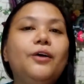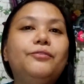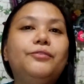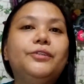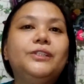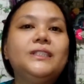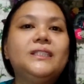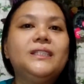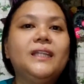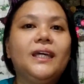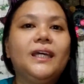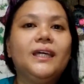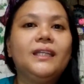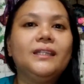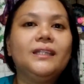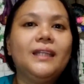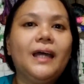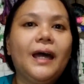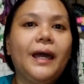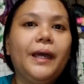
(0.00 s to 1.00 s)
for the
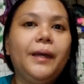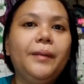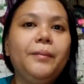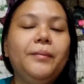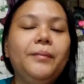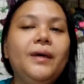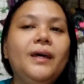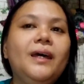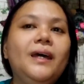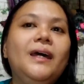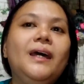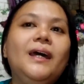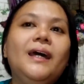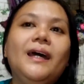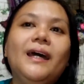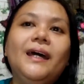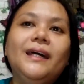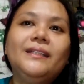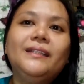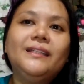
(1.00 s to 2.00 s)
second time.
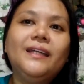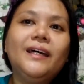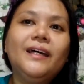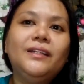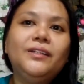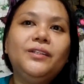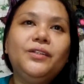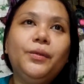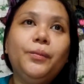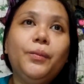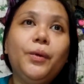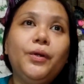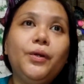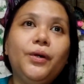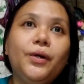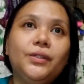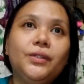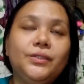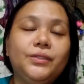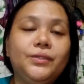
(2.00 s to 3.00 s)
And then
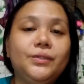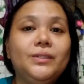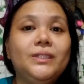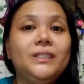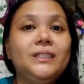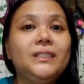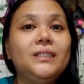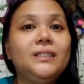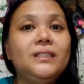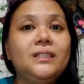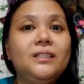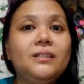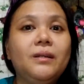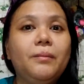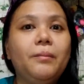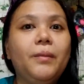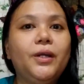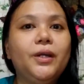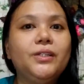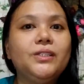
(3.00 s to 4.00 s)
tomorrow also is
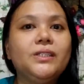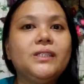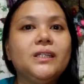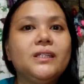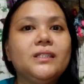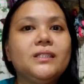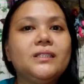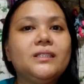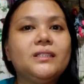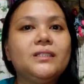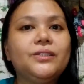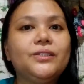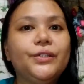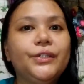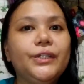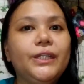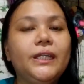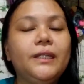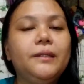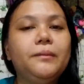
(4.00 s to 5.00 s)
Marissa's
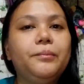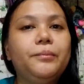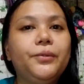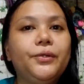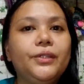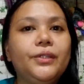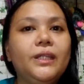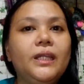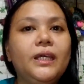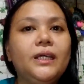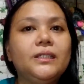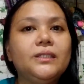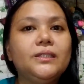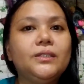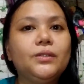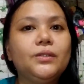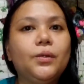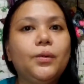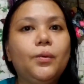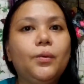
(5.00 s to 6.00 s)
13th birthday,
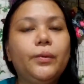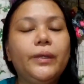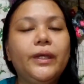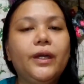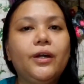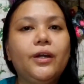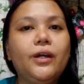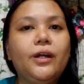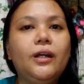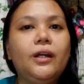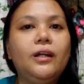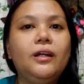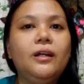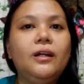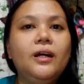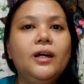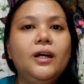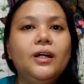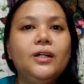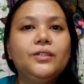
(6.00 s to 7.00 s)
so we are
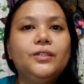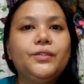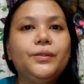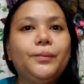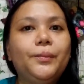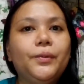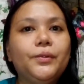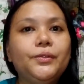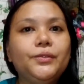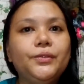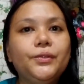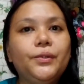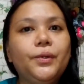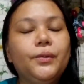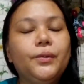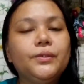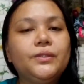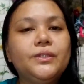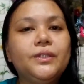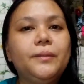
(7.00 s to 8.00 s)
supposed to
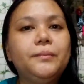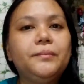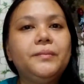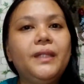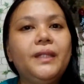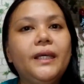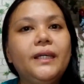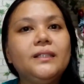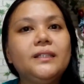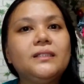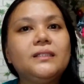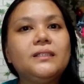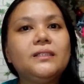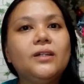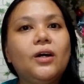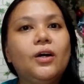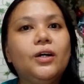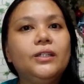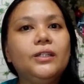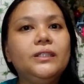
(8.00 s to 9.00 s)
go someplace
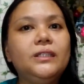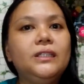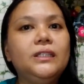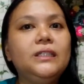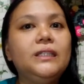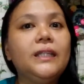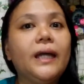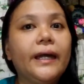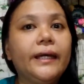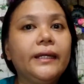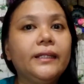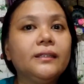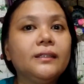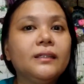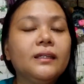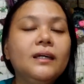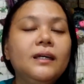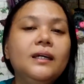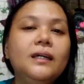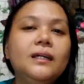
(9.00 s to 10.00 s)
on the 9th
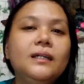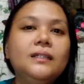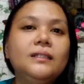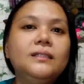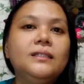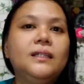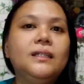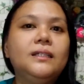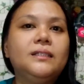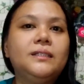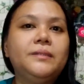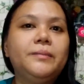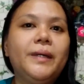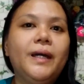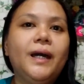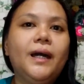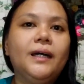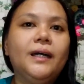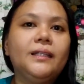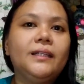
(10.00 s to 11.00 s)
since my
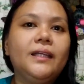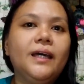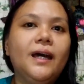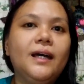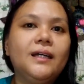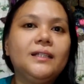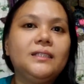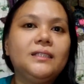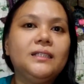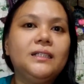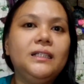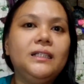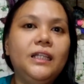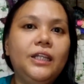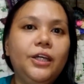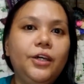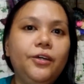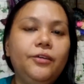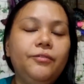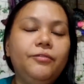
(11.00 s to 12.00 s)
ate has a
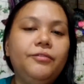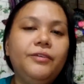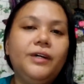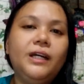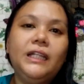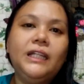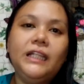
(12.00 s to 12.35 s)
leave